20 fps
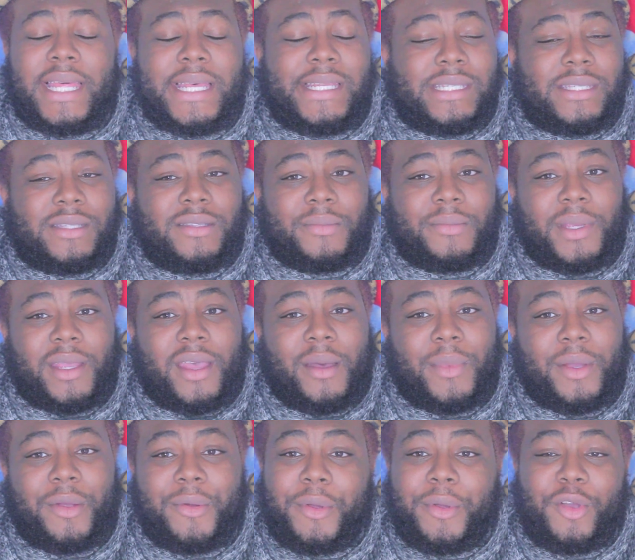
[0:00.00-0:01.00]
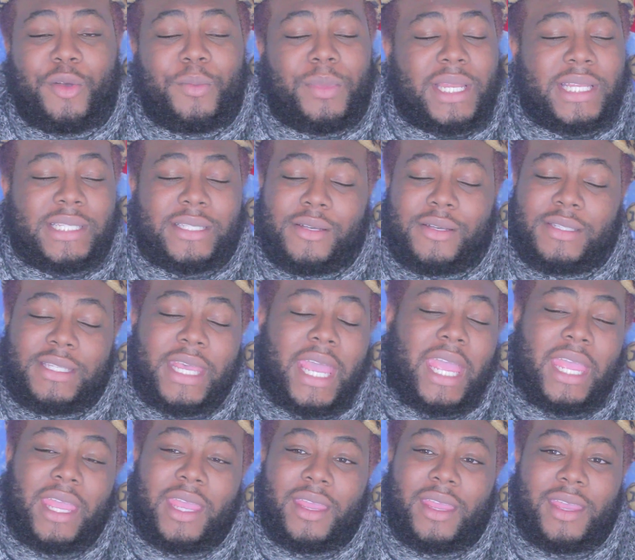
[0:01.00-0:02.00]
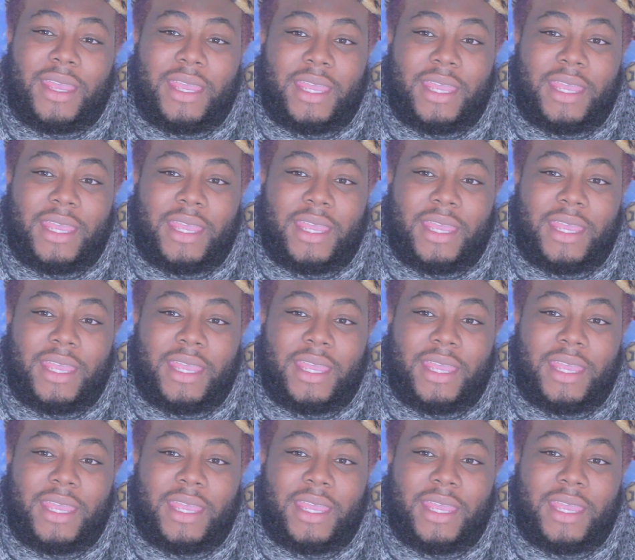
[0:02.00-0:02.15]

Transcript: Let's become a group, but let's go sing